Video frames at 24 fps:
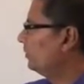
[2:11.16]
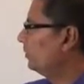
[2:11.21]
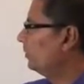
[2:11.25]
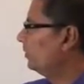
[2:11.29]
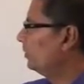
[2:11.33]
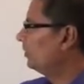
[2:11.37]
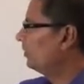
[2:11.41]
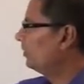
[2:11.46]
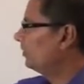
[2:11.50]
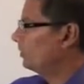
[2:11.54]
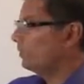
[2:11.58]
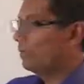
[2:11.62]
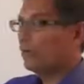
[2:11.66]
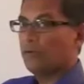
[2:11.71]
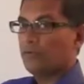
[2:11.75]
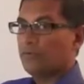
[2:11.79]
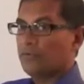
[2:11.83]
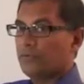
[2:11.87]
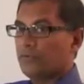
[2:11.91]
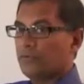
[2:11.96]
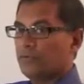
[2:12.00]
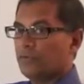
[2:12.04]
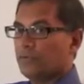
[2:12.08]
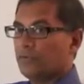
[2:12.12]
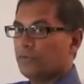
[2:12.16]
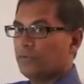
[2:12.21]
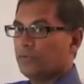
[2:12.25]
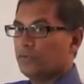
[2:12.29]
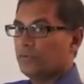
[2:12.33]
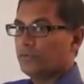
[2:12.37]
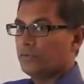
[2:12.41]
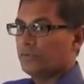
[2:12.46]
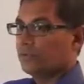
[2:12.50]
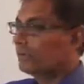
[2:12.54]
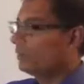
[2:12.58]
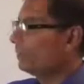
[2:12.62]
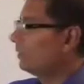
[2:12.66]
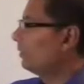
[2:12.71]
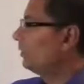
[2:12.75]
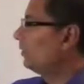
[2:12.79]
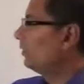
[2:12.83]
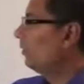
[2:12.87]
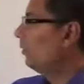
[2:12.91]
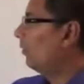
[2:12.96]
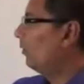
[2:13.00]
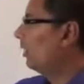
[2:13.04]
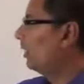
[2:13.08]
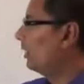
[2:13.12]
2 to the 0 is
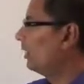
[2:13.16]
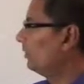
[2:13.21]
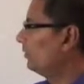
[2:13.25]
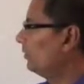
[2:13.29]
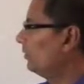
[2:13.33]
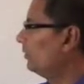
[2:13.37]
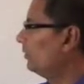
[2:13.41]
1,